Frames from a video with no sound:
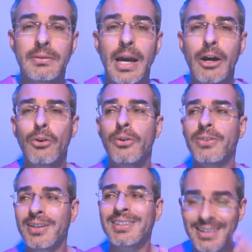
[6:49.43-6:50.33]
Now,
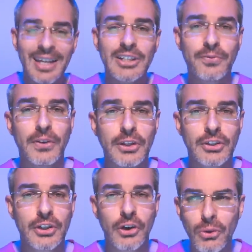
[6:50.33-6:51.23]
this next
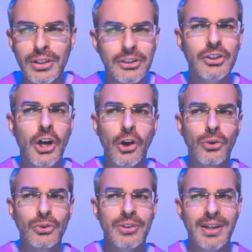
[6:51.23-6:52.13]
feature only
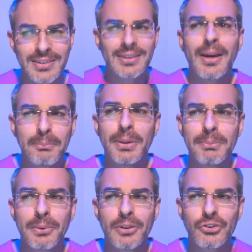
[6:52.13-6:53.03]
shows that some
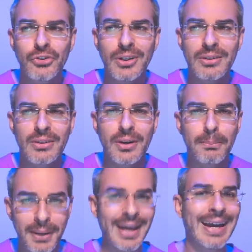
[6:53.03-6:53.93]
people treat their
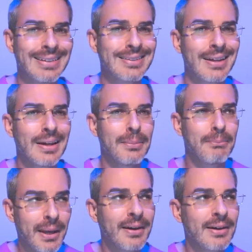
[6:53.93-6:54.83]
pets
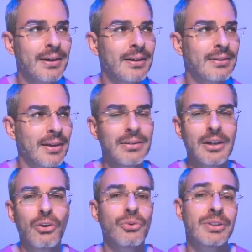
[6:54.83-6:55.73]
better than
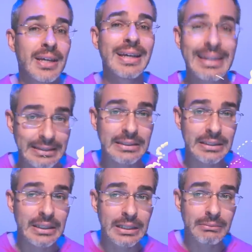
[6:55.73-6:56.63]
their own kids.
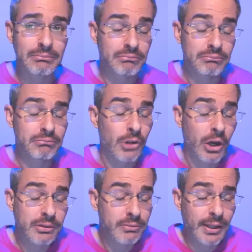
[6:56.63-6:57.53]

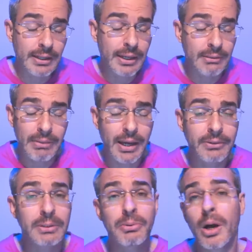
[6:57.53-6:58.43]
Not that I
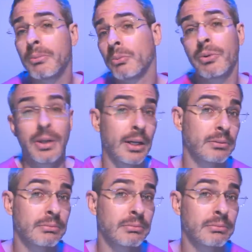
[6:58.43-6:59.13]
have any problem with that.